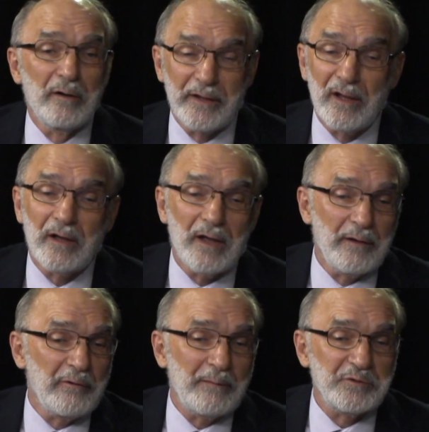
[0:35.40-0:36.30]
yeah,
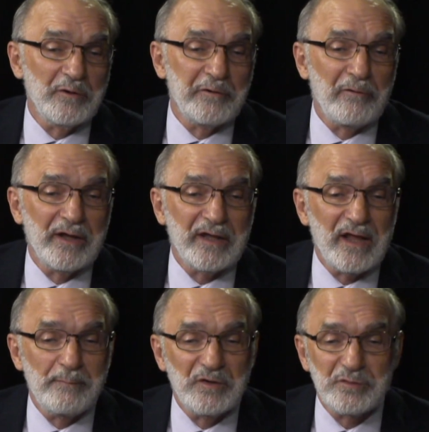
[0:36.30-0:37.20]
you're absolutely right.
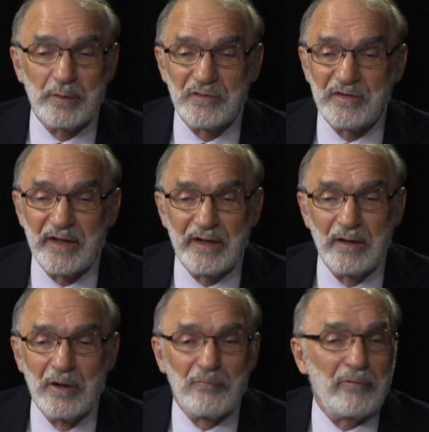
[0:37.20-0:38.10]
Cannabis was a
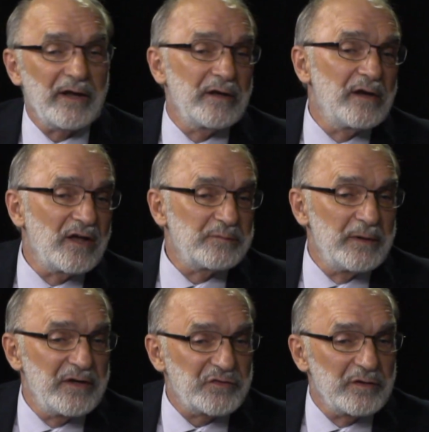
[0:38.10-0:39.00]
recognized
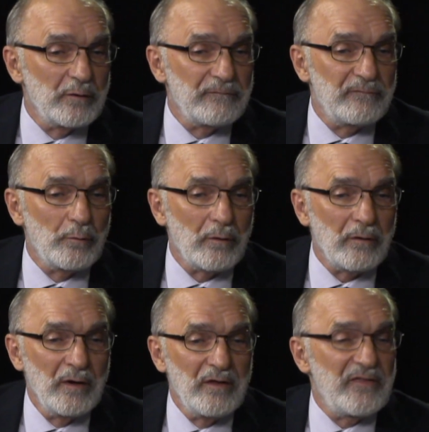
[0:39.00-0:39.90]
medicinal for
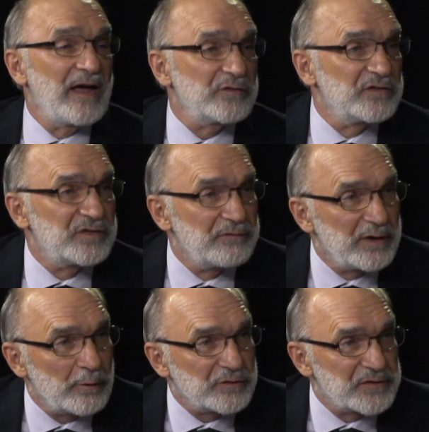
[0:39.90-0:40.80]
thousands of
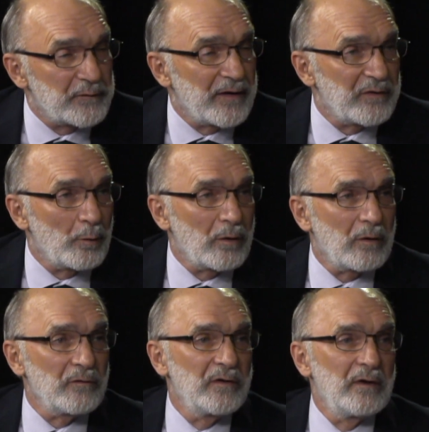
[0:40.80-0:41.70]
years throughout the
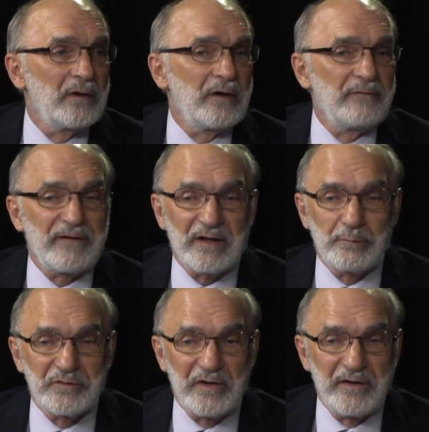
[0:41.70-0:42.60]
world. In fact, it
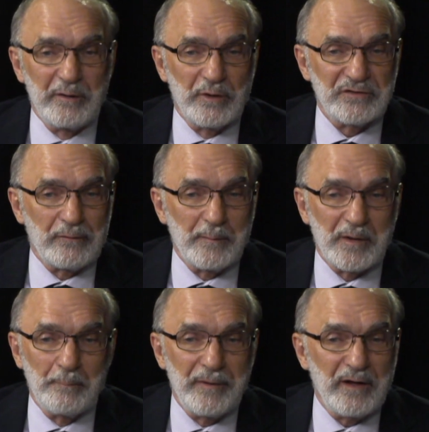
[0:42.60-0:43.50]
was in the U.S.
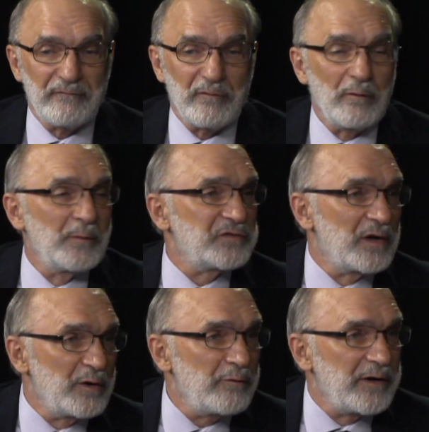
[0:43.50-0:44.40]
pharmacopoeia for almost
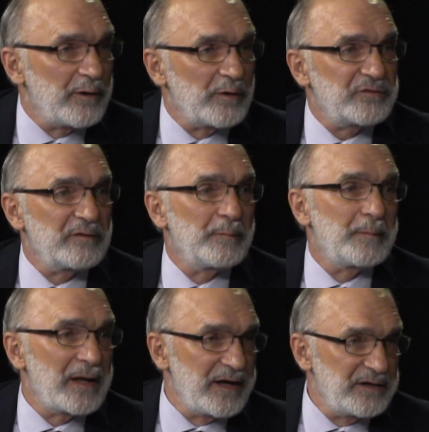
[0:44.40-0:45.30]
100 years, from
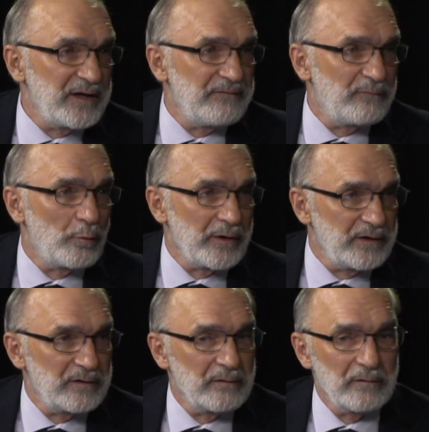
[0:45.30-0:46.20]
about 1840
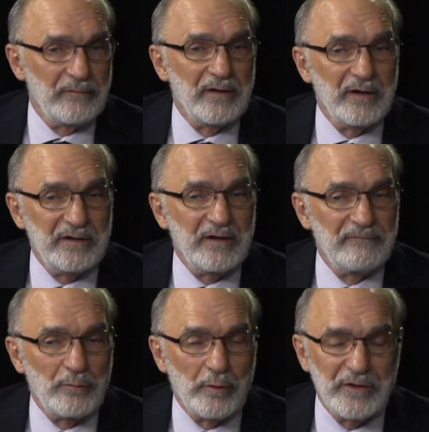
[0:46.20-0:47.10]
to the
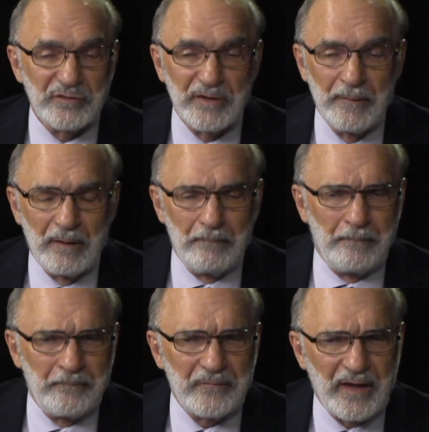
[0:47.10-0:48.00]
1940s.
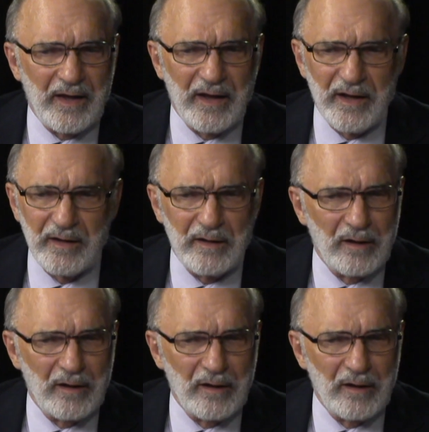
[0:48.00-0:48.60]
And